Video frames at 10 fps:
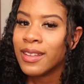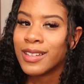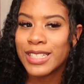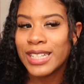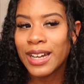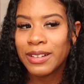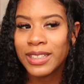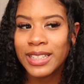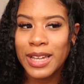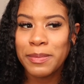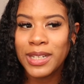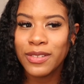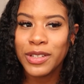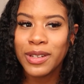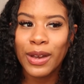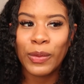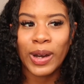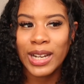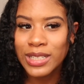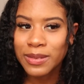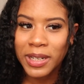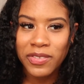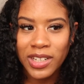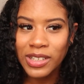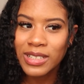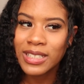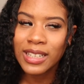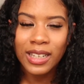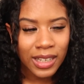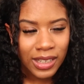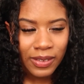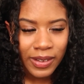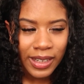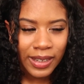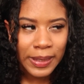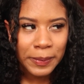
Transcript: There's not really that many of you that watch my videos anyway,